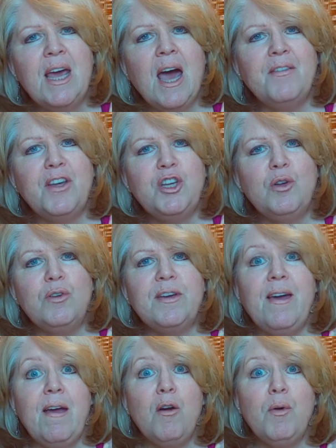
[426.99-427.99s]
and that you'll
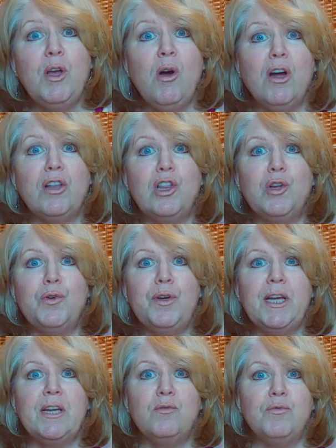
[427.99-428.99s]
carry on
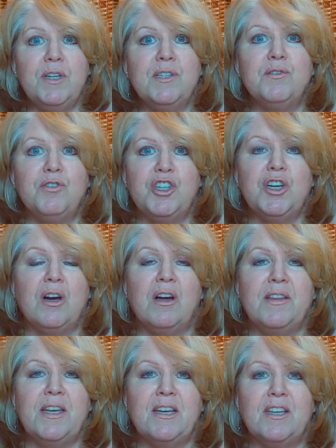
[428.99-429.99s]
learning and researching
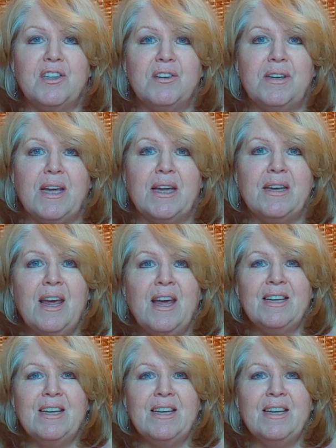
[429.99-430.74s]
on the internet.